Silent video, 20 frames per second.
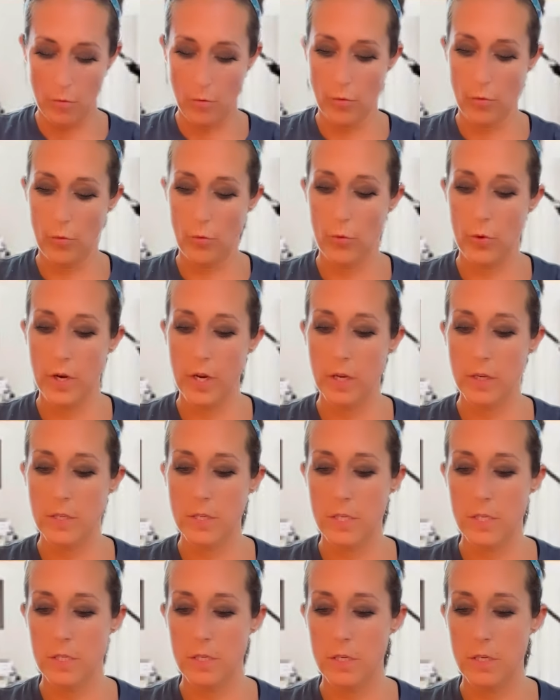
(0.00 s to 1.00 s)
We
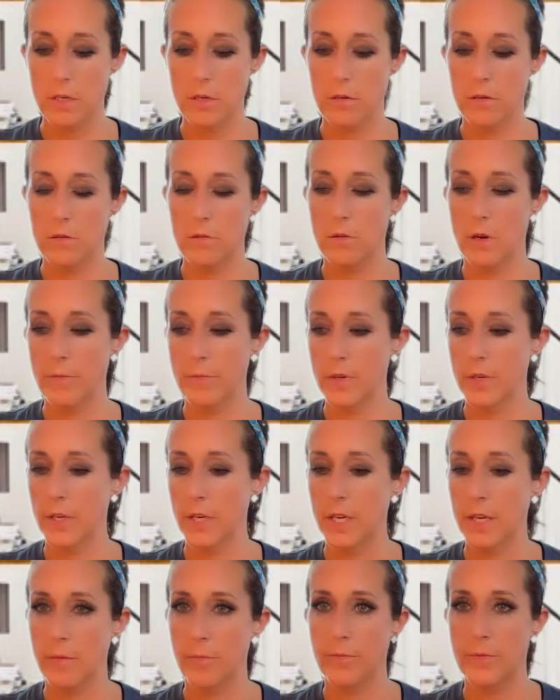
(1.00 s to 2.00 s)
also, I'm going to
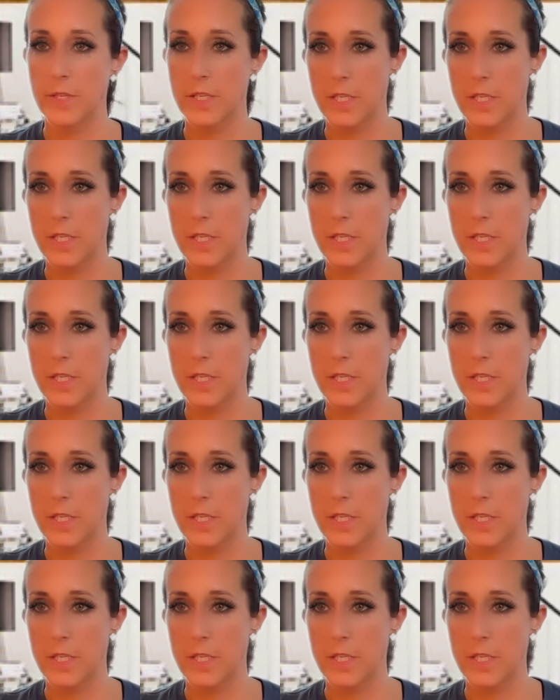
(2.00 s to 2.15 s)
keep,